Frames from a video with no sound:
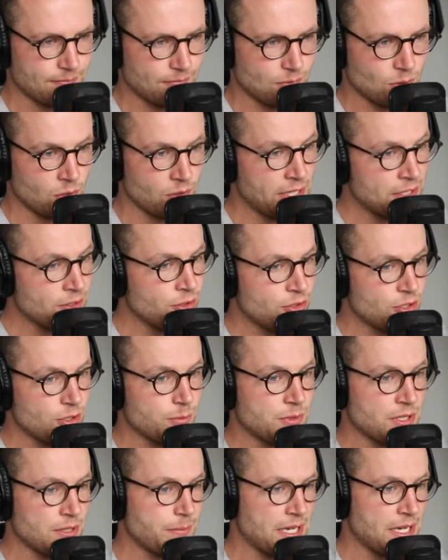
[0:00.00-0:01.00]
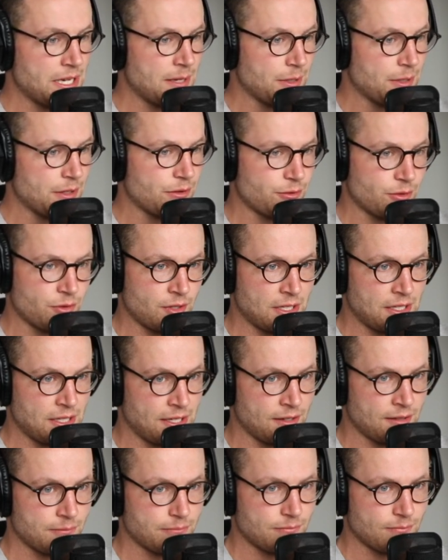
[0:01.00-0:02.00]
or that YouTube did pay me through the
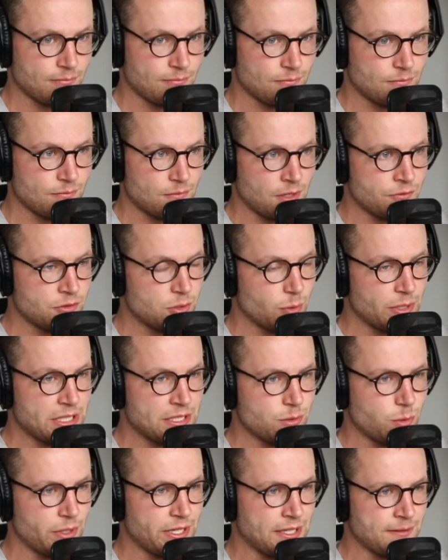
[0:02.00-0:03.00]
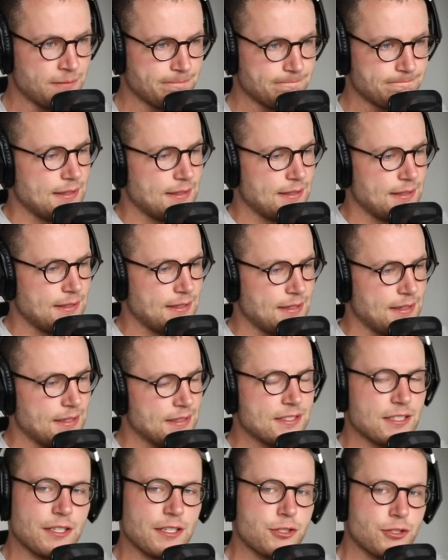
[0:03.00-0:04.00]
year of 2020.
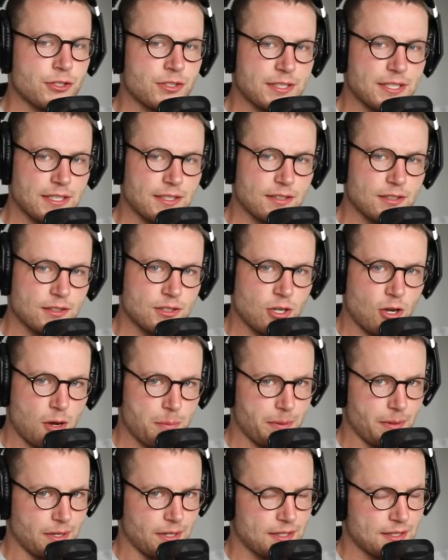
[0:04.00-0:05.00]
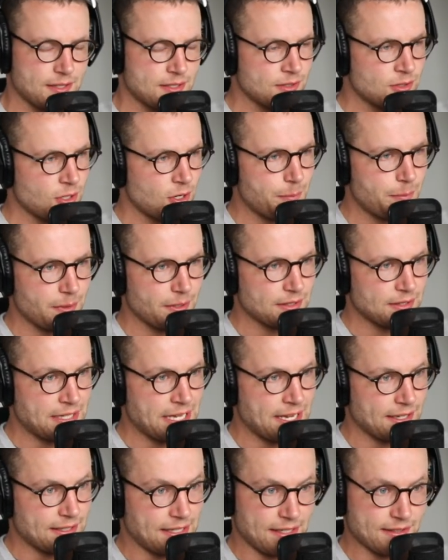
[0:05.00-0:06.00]
It's an interesting topic. It's a topic
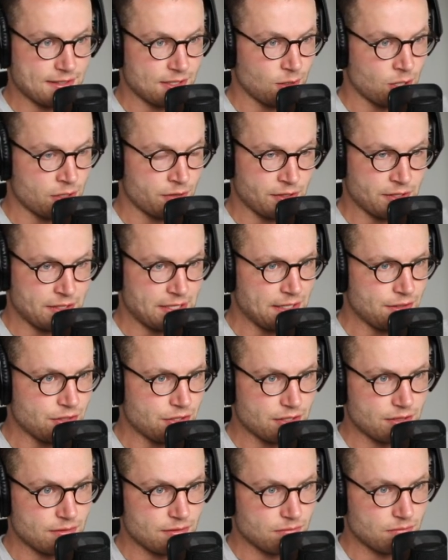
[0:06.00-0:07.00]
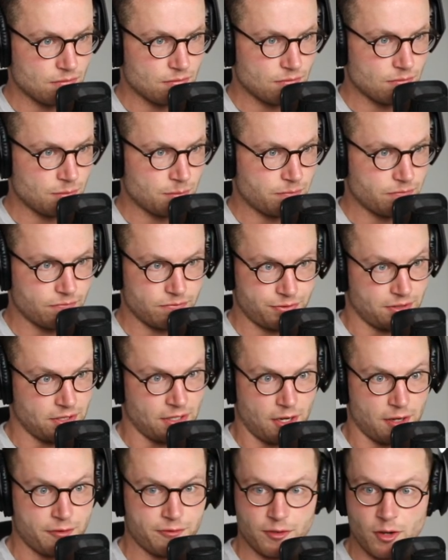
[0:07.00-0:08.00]
that gets a lot of attention, you
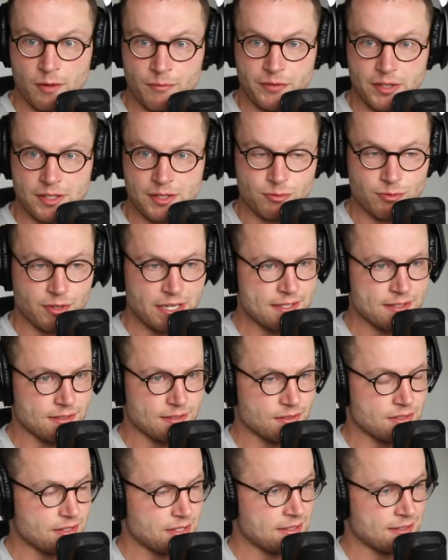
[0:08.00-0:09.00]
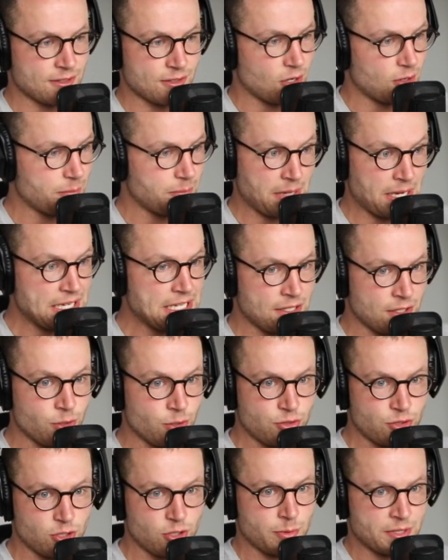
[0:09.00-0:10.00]
know, for obvious reasons. There's not many
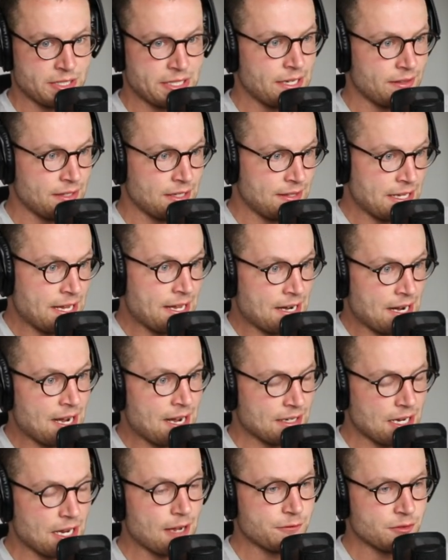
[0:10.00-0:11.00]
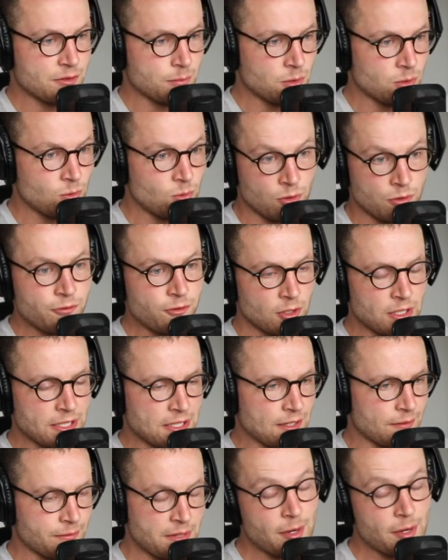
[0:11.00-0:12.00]
YouTubers out there that are comfortable or fully
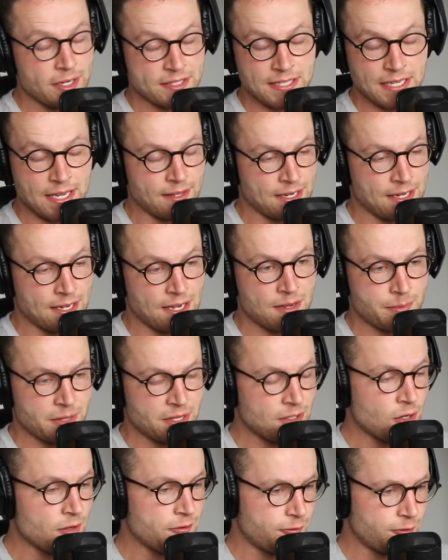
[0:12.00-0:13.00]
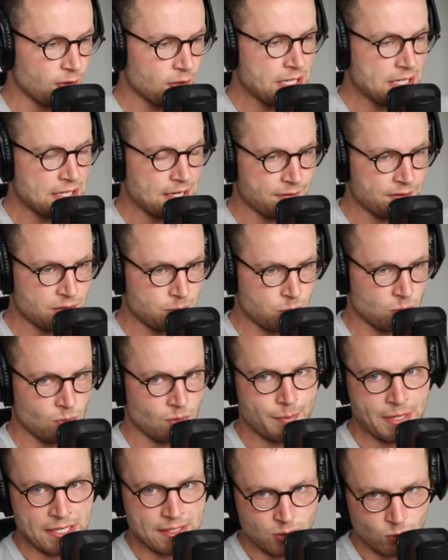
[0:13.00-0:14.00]
com They might say they are, but they're not fully comfortable
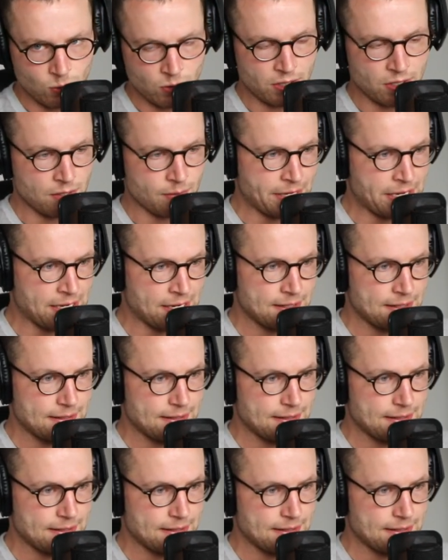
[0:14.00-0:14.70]
about talking about